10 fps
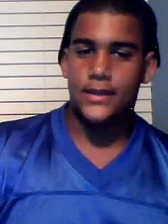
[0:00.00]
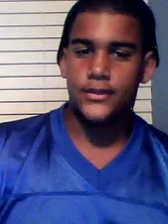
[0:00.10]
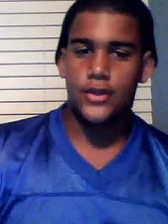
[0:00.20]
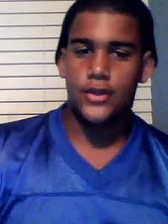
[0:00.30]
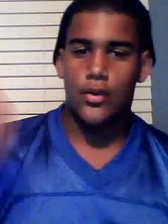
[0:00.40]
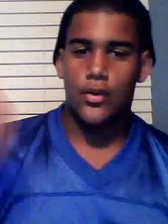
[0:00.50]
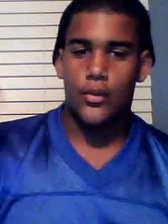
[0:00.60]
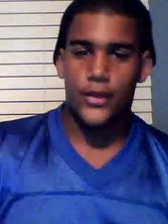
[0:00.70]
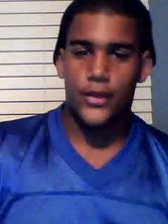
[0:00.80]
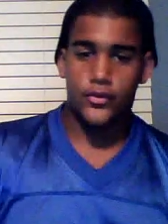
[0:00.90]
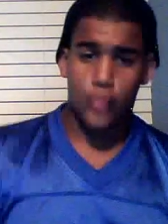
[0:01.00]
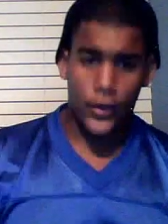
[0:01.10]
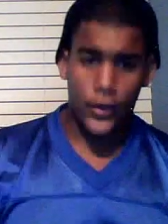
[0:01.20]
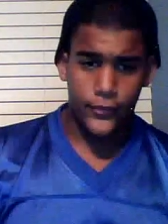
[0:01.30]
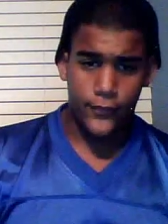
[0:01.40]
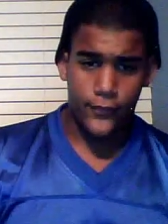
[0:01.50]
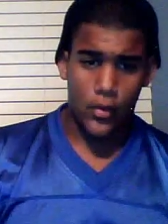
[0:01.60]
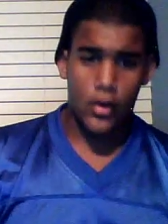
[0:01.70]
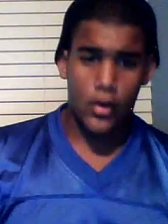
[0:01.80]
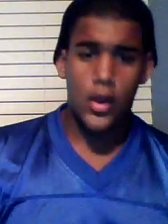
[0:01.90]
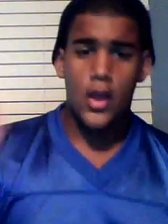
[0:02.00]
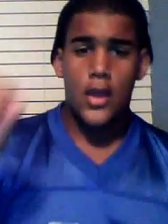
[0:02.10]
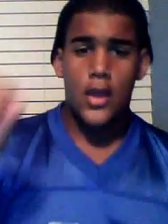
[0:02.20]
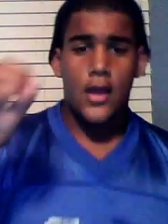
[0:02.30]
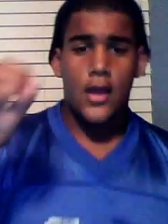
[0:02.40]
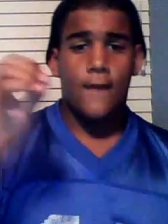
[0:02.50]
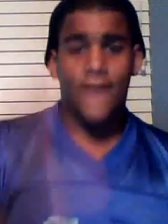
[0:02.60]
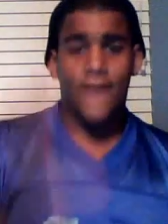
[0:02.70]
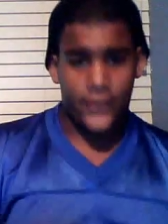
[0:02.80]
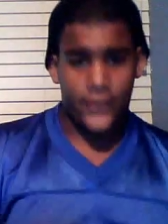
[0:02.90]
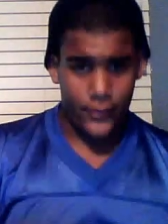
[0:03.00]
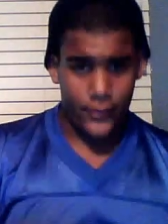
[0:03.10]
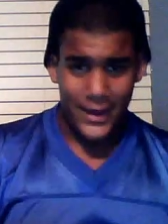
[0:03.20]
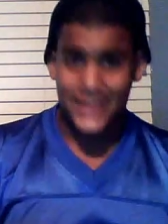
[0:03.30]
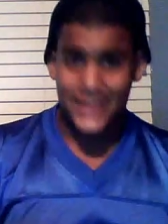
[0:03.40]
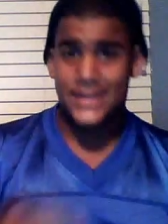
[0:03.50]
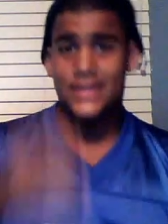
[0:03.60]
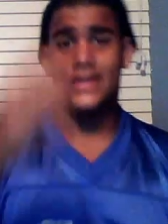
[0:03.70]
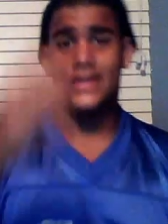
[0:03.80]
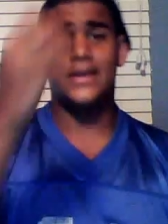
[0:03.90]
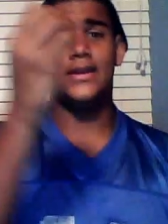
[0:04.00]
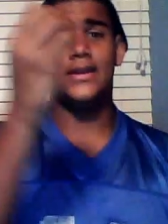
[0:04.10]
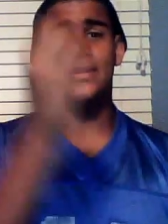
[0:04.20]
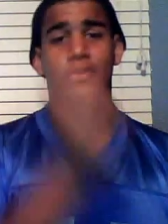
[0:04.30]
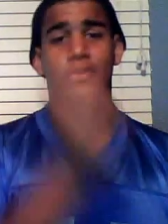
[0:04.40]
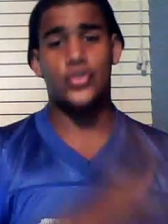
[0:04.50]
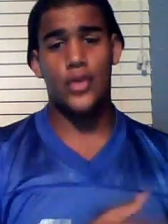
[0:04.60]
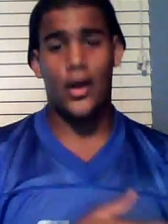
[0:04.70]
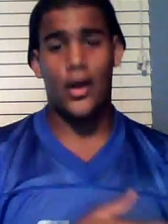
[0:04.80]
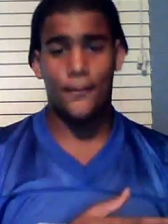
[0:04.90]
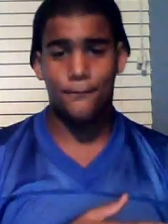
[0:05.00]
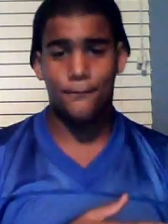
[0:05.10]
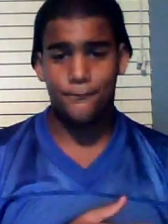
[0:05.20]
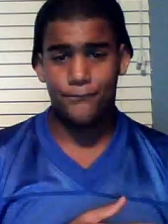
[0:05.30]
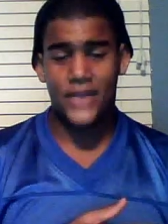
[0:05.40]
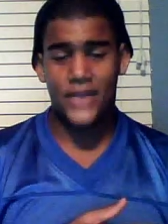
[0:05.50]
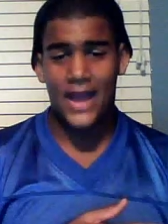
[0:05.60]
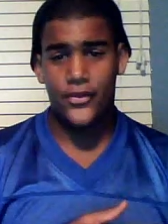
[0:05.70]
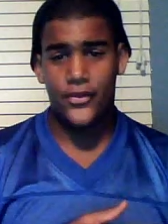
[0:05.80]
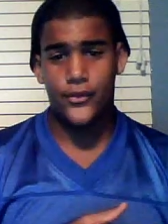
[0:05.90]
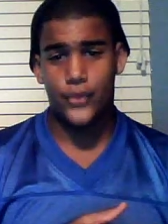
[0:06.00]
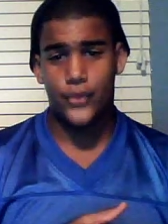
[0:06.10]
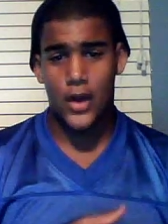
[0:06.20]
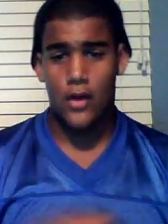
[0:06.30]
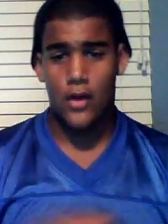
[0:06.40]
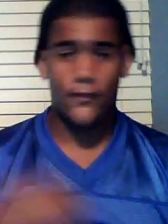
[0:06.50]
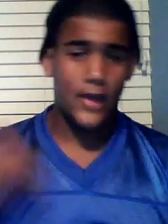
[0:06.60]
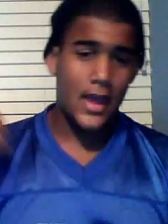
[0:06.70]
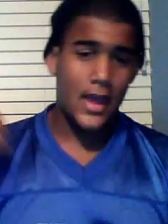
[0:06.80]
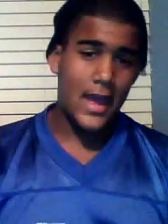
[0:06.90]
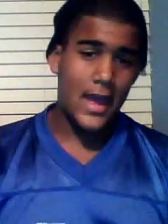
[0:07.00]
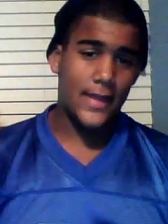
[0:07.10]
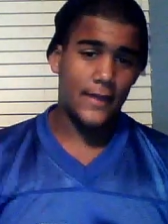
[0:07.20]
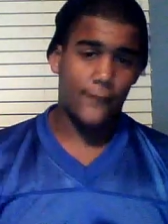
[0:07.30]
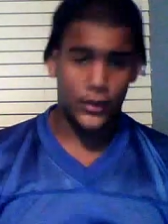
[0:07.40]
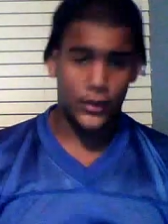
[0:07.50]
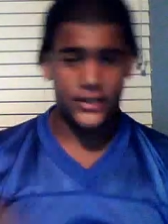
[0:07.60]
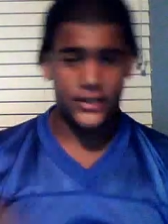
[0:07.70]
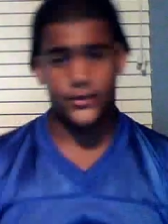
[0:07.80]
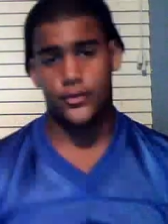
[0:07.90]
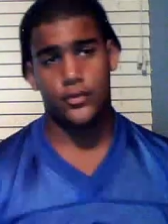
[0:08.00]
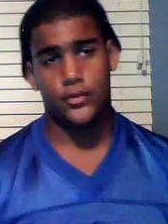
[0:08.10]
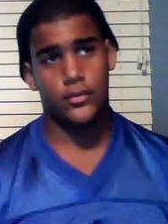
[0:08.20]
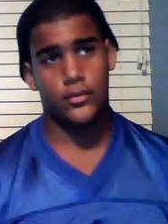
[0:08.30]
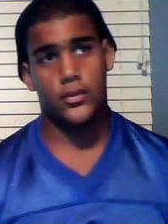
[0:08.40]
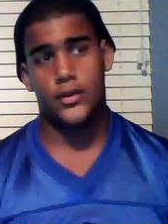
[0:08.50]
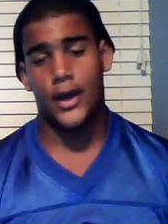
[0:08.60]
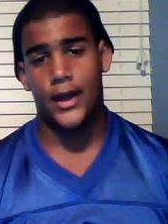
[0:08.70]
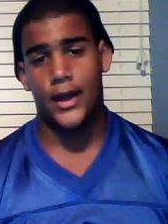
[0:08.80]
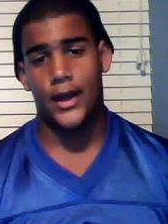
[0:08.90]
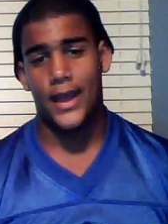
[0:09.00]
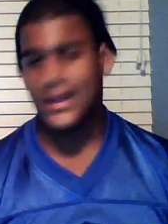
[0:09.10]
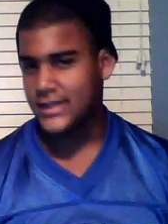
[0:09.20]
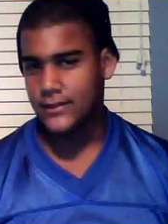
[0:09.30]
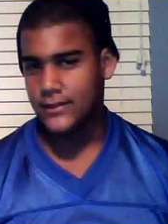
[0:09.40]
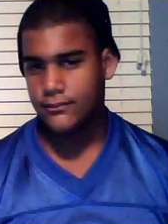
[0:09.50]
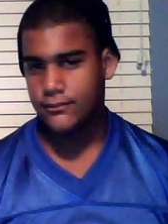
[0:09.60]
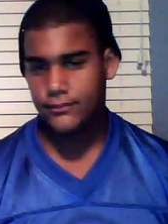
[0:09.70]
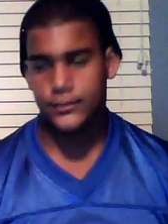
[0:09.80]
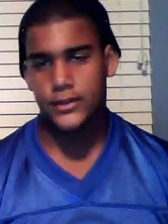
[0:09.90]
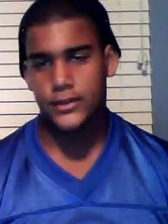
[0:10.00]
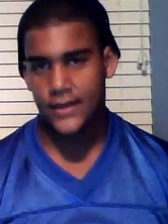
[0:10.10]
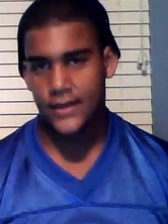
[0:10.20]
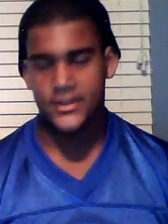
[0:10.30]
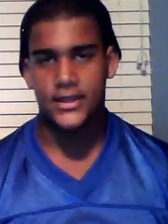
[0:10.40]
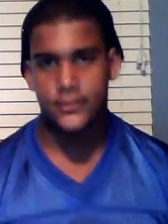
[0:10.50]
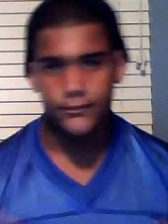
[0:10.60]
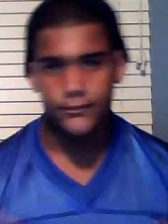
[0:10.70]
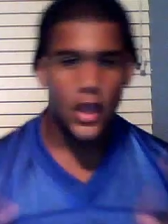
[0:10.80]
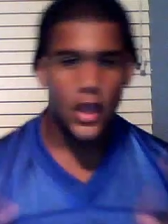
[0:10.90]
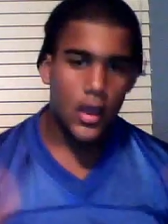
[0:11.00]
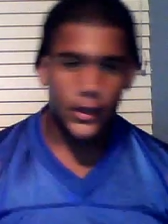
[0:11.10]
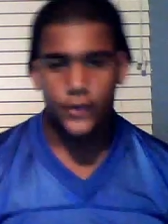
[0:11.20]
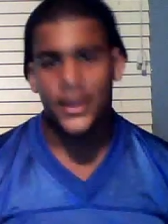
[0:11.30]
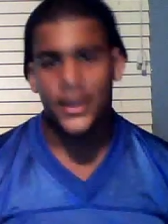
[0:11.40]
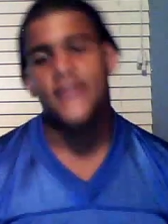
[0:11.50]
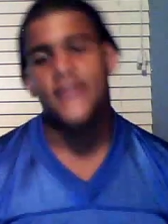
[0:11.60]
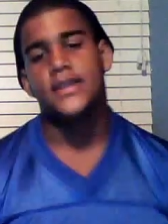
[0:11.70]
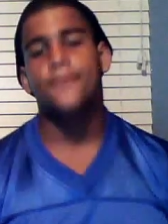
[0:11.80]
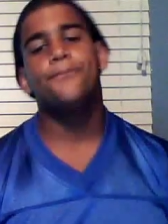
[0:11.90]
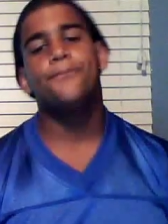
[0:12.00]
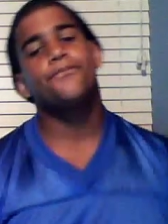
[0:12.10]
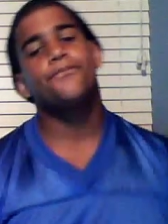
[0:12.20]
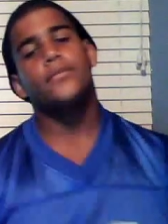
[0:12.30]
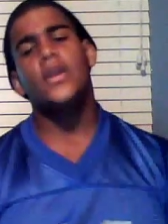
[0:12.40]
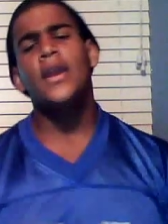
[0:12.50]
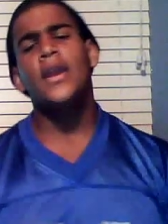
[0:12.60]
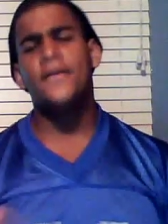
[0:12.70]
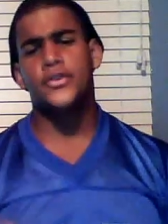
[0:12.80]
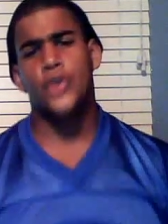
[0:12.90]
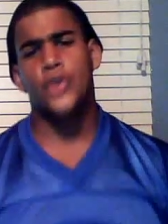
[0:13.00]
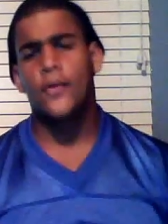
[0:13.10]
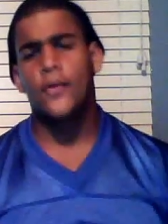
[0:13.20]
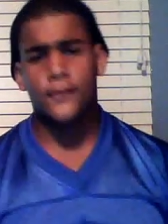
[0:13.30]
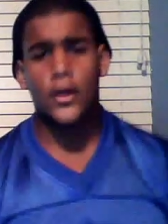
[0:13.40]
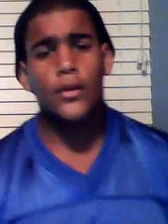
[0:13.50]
So there's 1 through 4, 5 through 8, 9 through 12, and then 14 through 18, 17, could be 18 if there's an overflow.